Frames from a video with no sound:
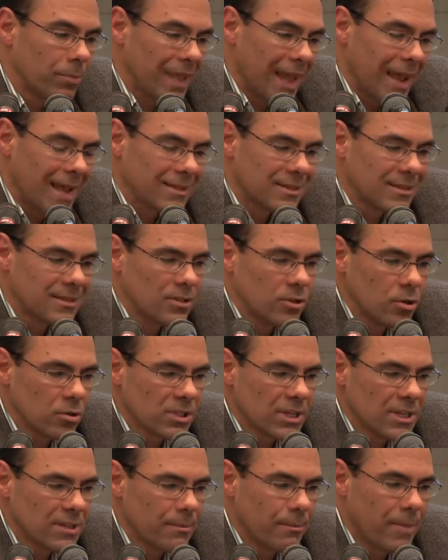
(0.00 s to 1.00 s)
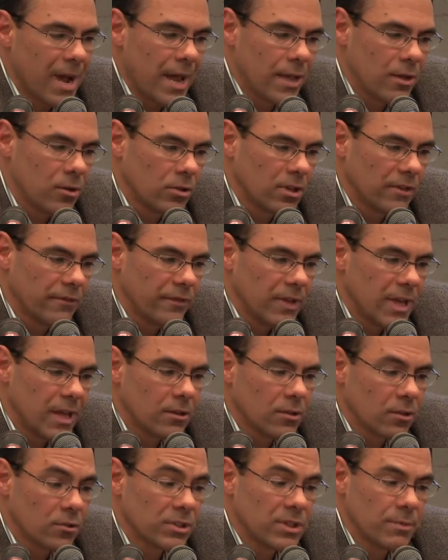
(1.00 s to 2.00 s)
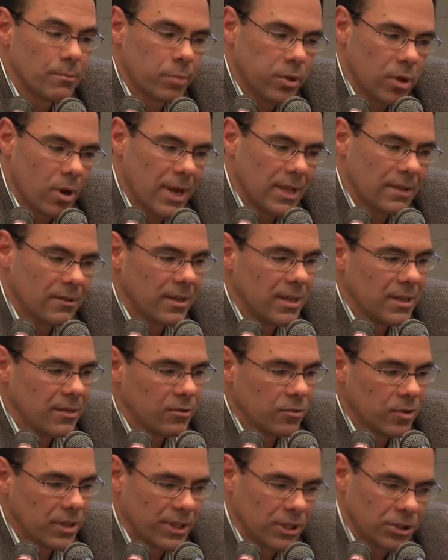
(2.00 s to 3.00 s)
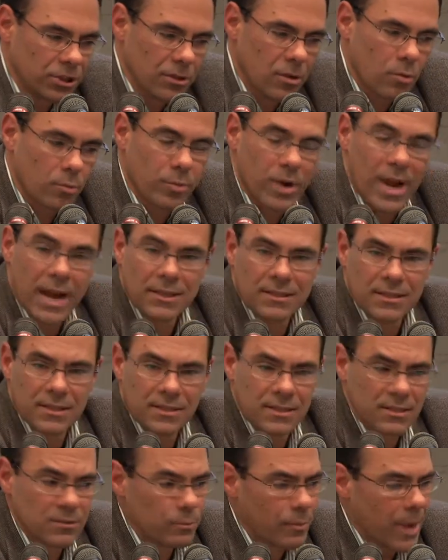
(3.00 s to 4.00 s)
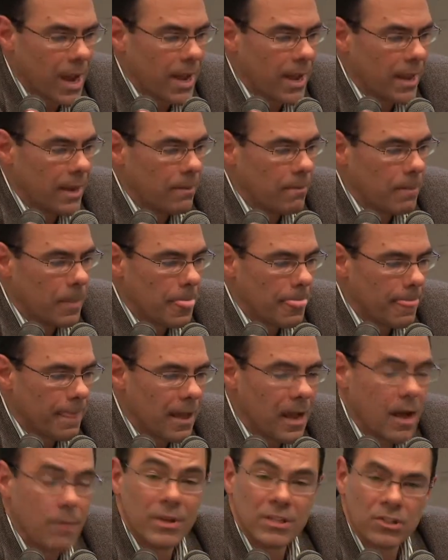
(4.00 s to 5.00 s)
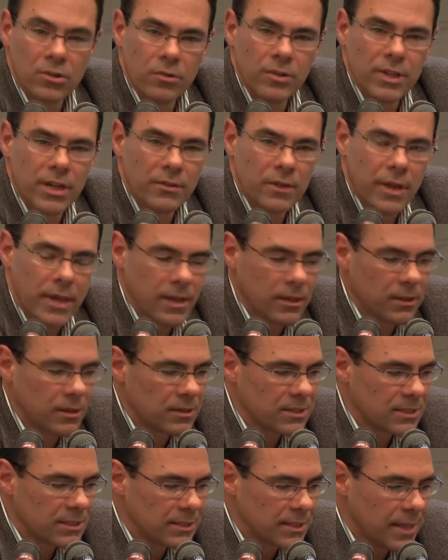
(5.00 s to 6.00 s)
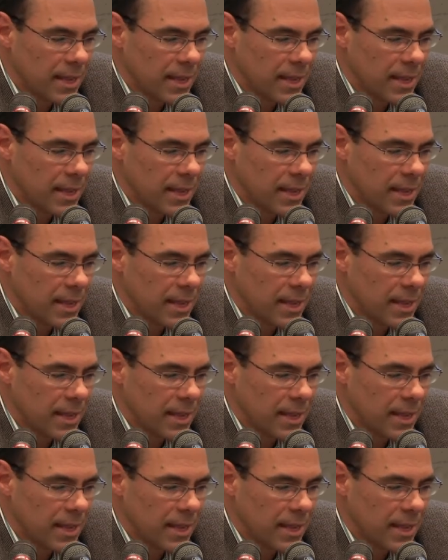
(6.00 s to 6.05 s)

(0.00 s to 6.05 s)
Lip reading: plants used by UDV and those employed in traditional practice by Amazonian healers.